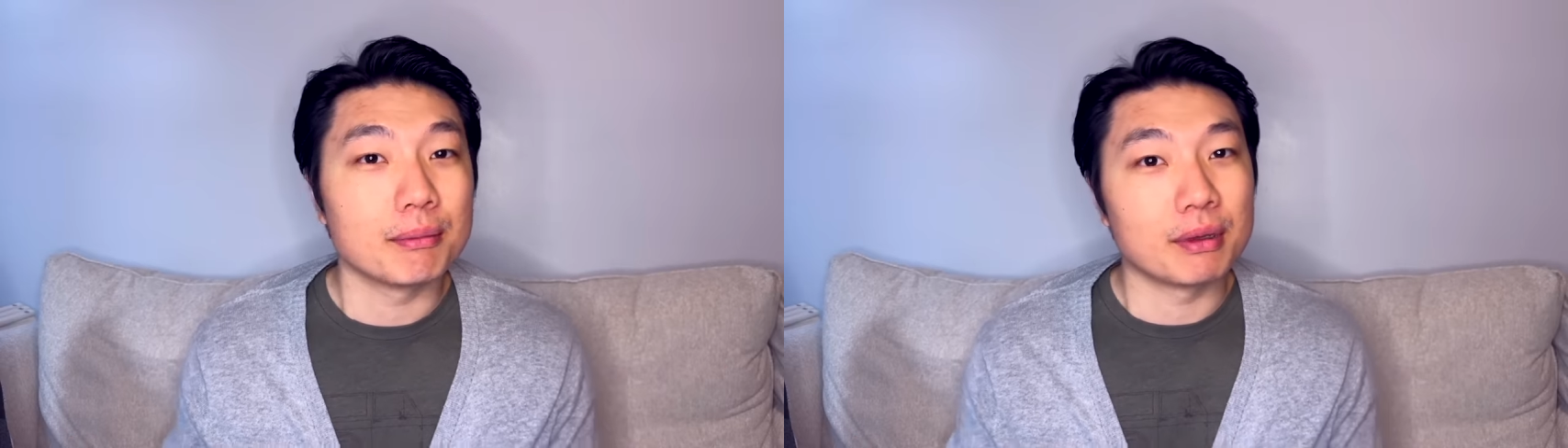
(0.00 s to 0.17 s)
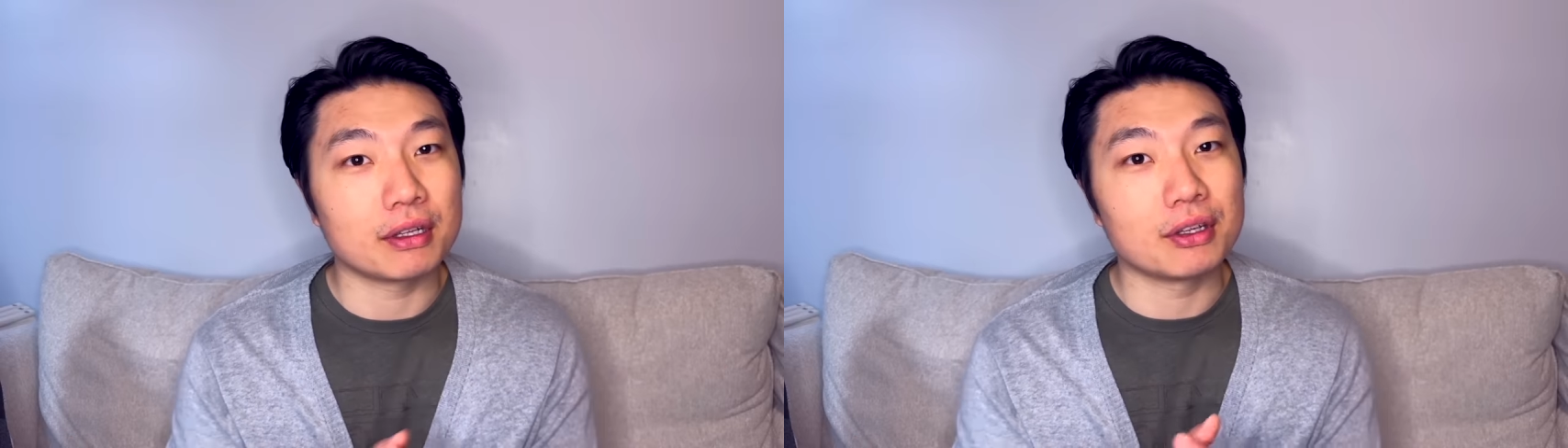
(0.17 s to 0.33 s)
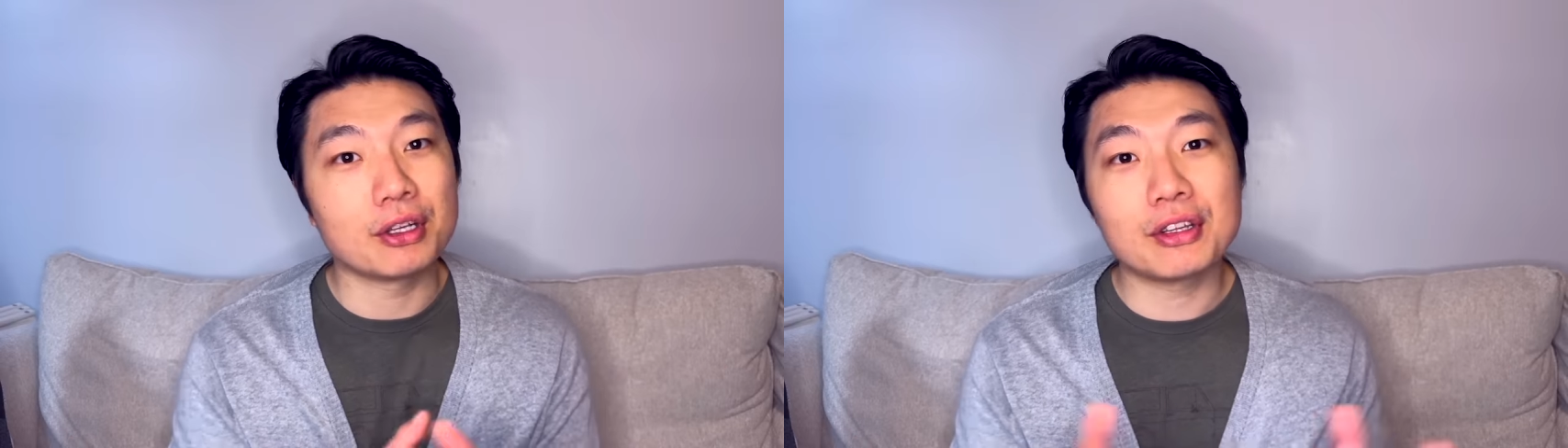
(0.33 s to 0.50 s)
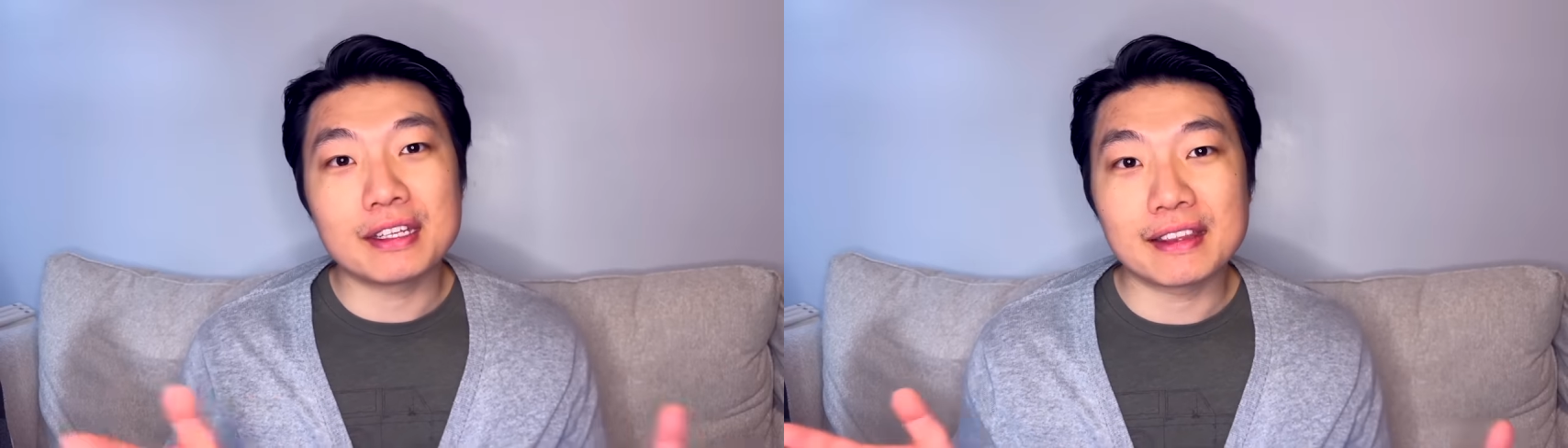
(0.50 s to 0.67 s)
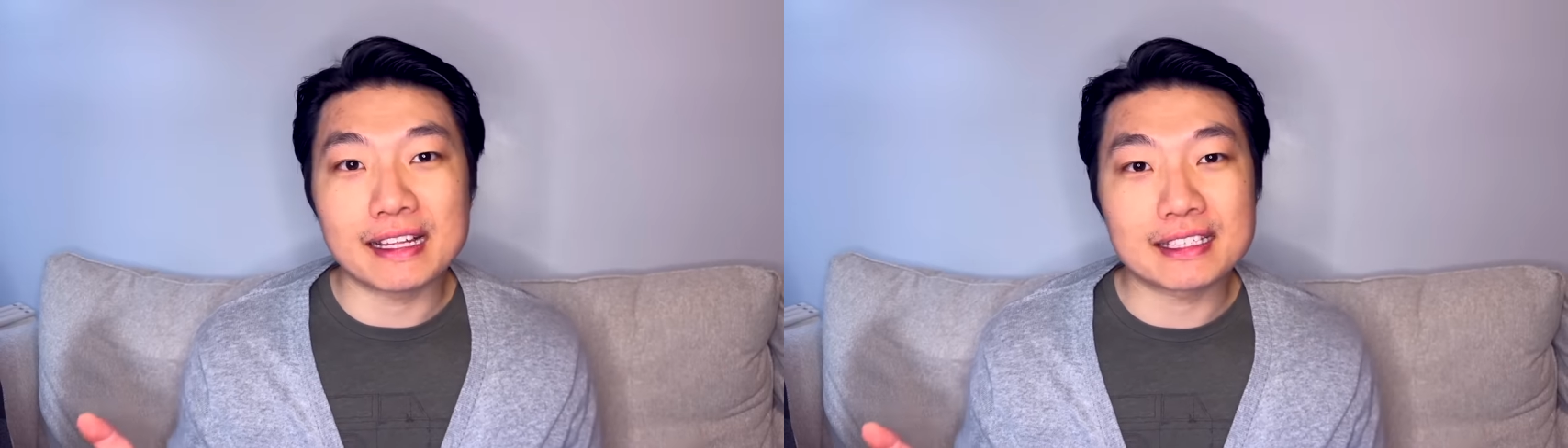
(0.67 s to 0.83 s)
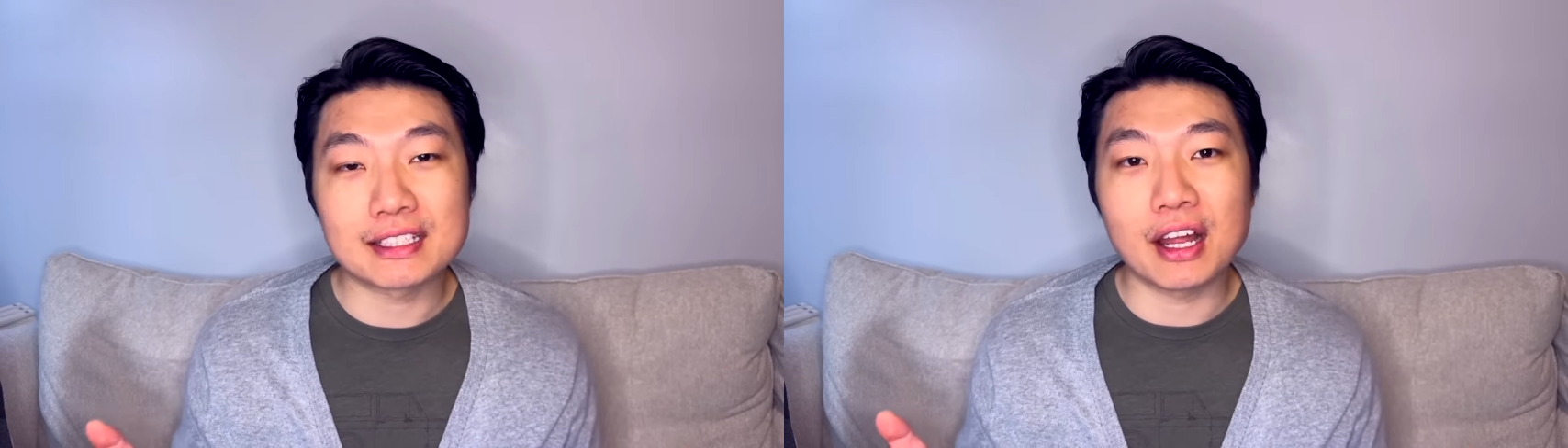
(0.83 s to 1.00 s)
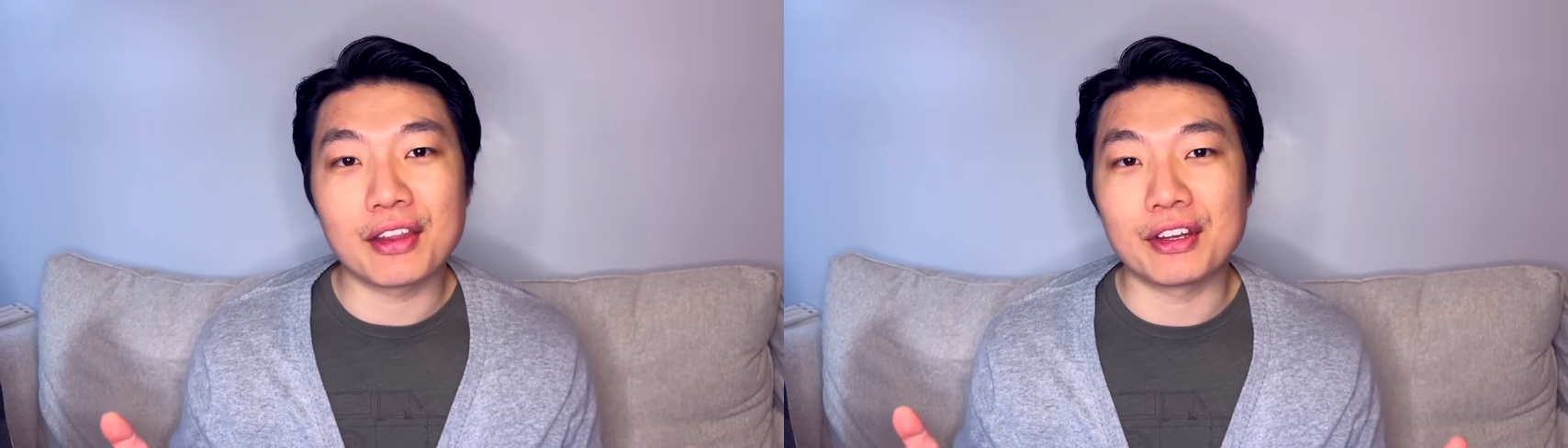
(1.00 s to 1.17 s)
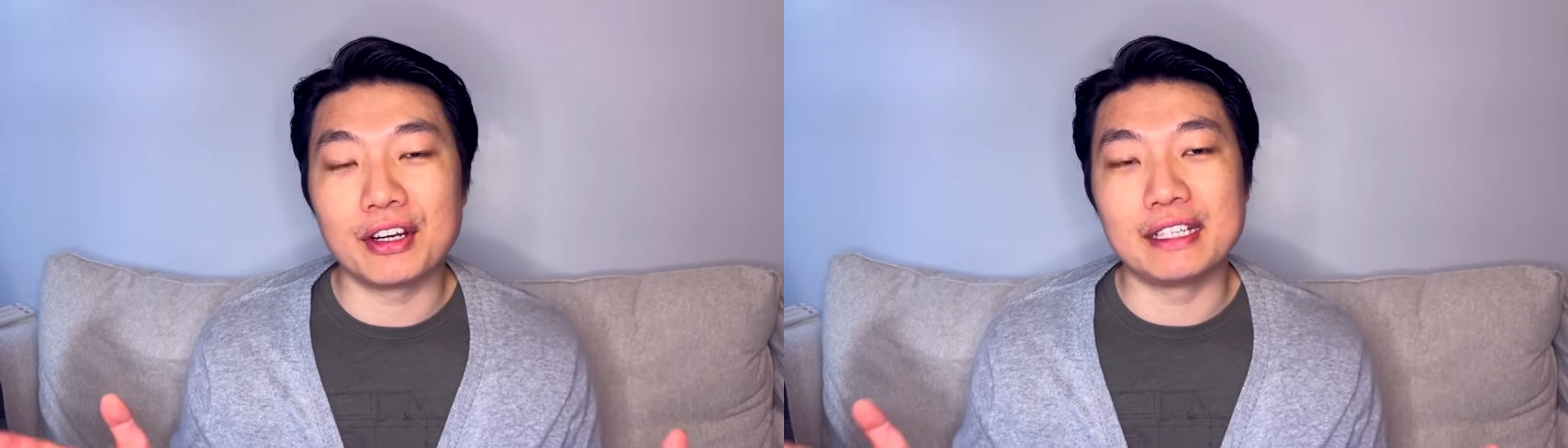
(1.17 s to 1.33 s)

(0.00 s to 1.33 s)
But clearly, that's not their